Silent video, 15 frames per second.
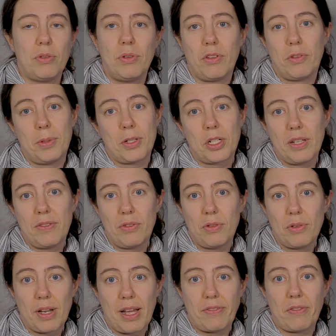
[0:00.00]
Especially if you
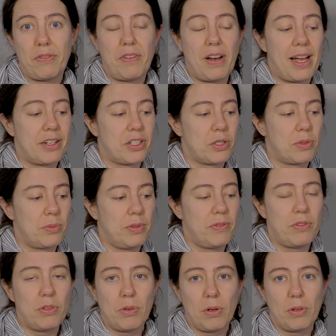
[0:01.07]
don't have a flash
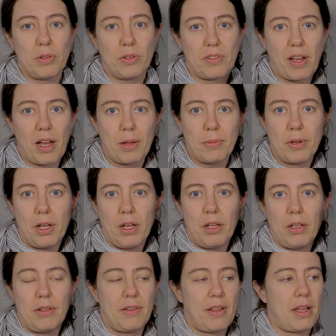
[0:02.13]
with you all the time,
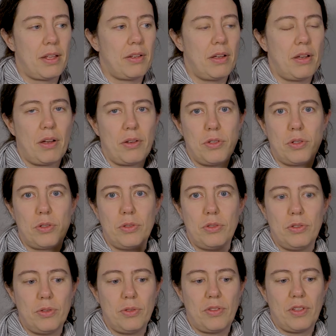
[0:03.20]
then you could
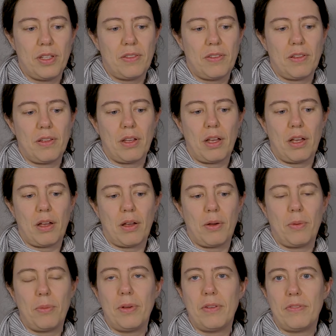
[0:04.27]
use it
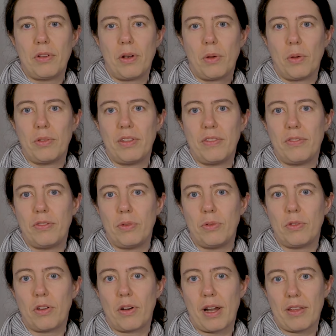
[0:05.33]
with the little
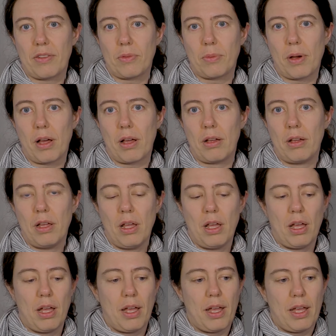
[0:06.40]
diffuser as well.
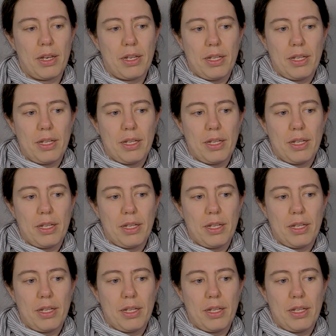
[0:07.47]
And